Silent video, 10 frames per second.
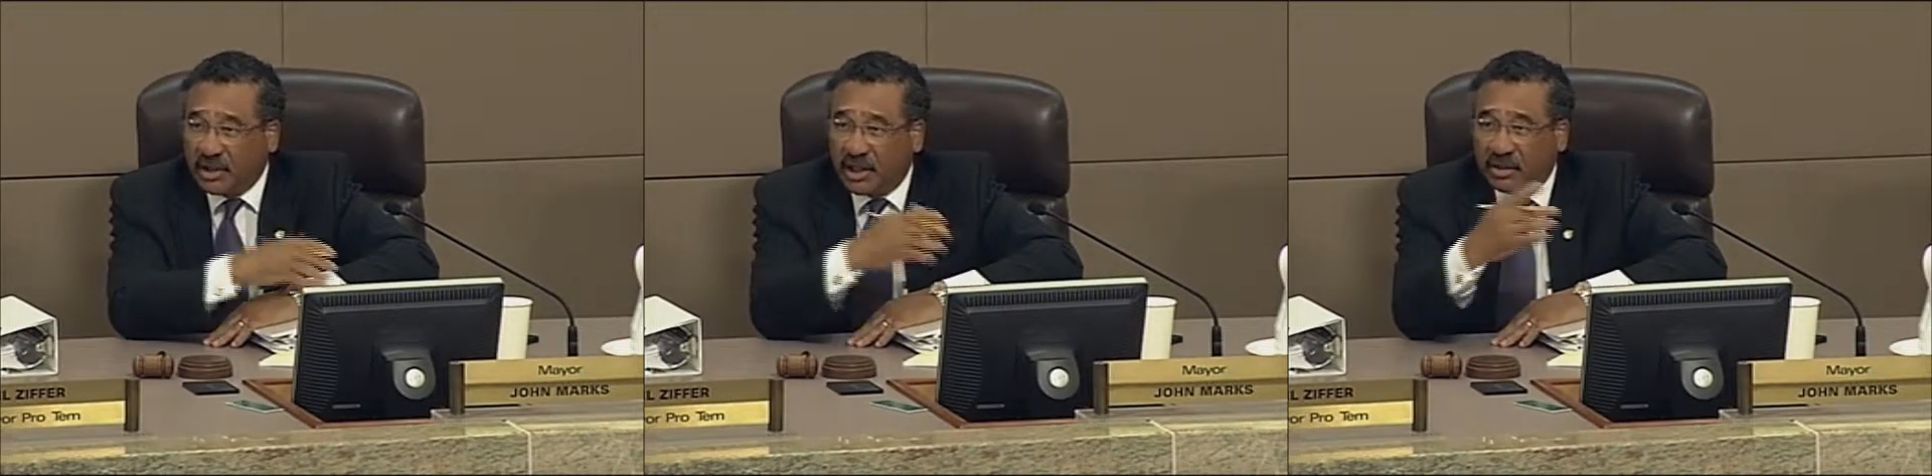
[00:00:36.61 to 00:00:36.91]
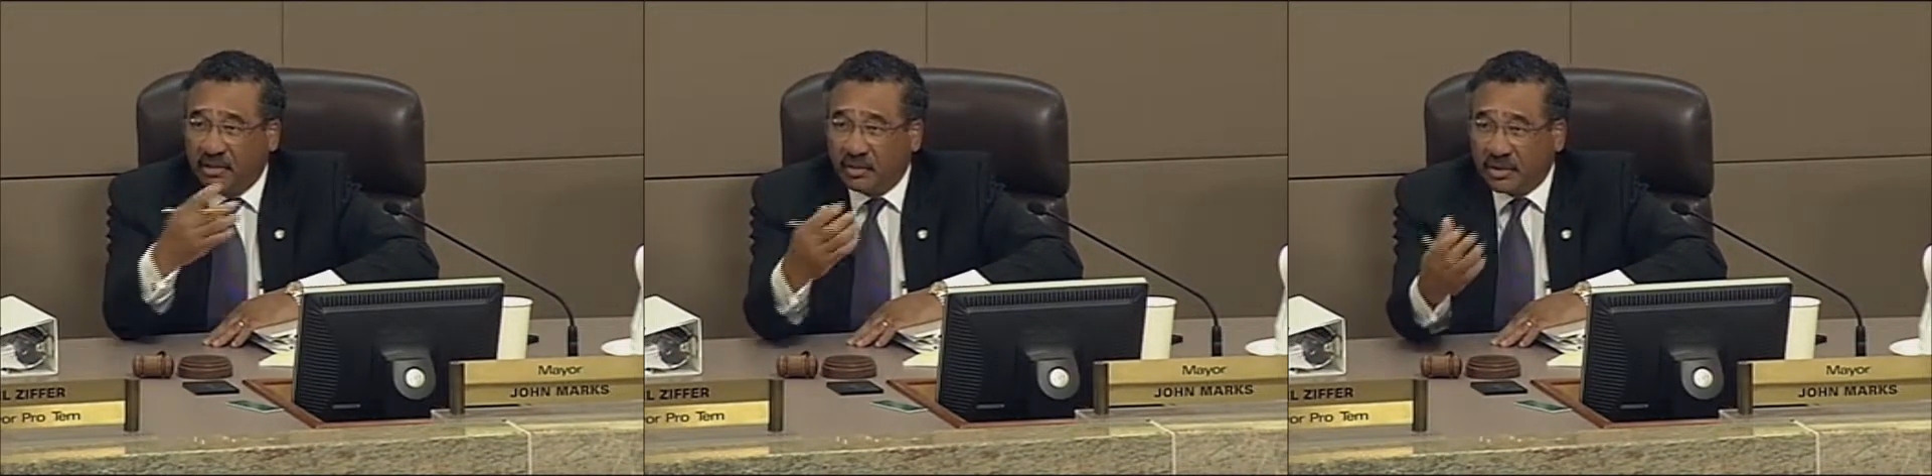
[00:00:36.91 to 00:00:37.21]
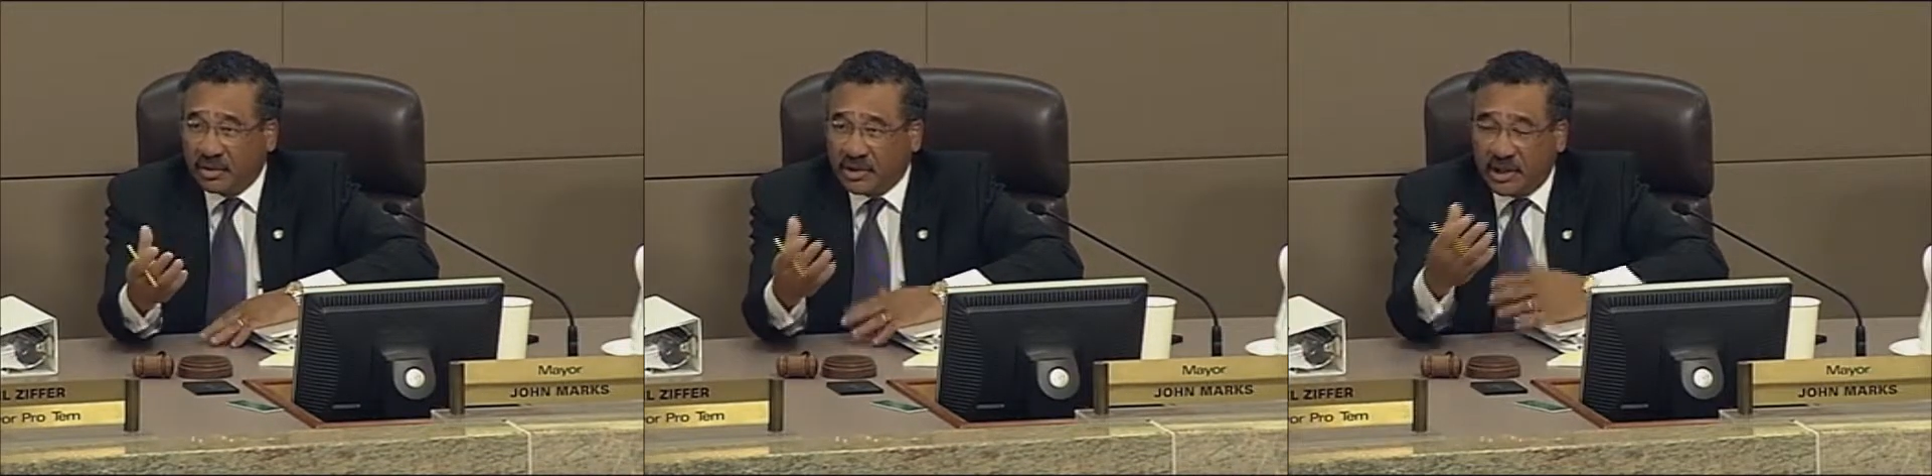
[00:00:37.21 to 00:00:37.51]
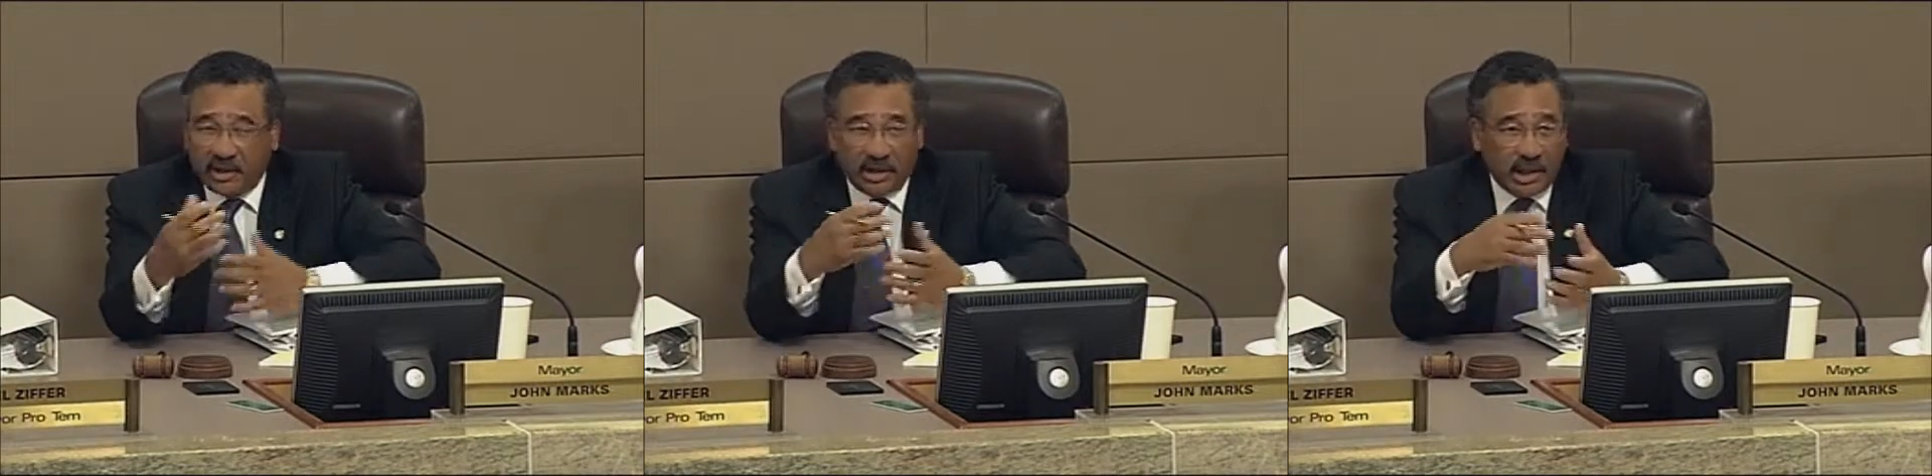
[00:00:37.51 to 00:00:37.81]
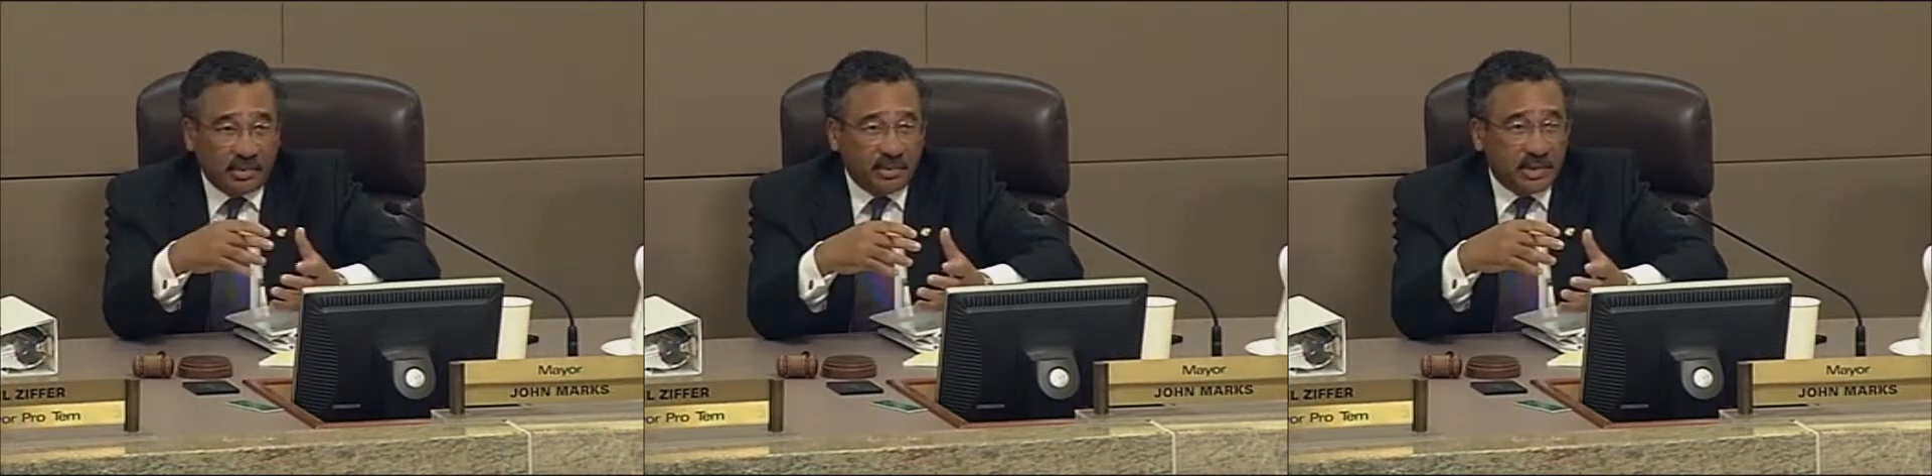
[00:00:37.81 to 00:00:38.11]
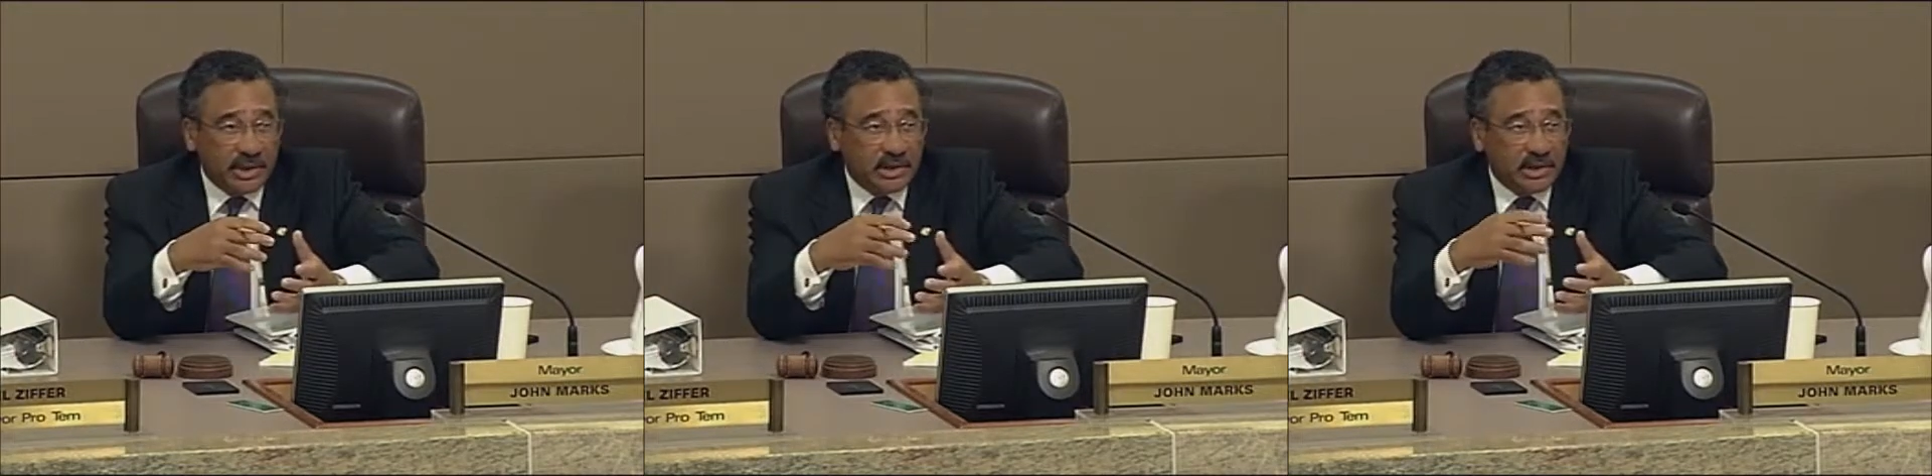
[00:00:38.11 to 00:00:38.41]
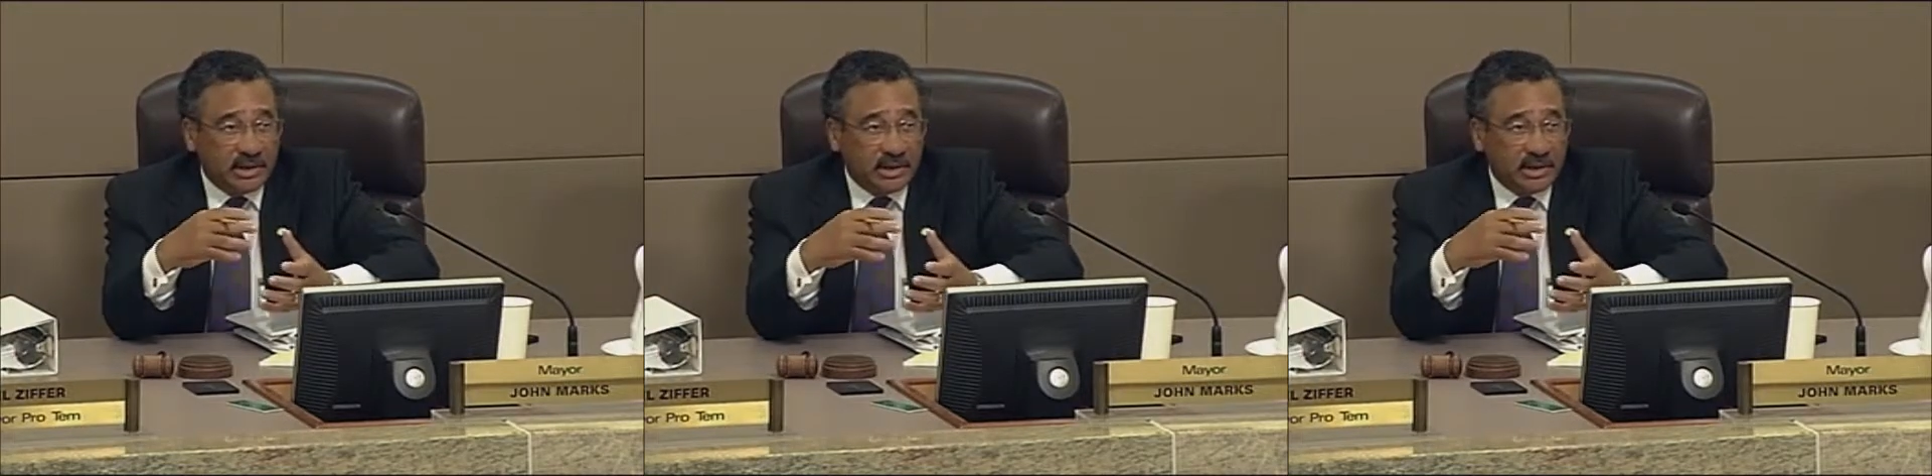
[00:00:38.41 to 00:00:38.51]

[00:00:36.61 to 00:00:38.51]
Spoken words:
how it works and how it operates.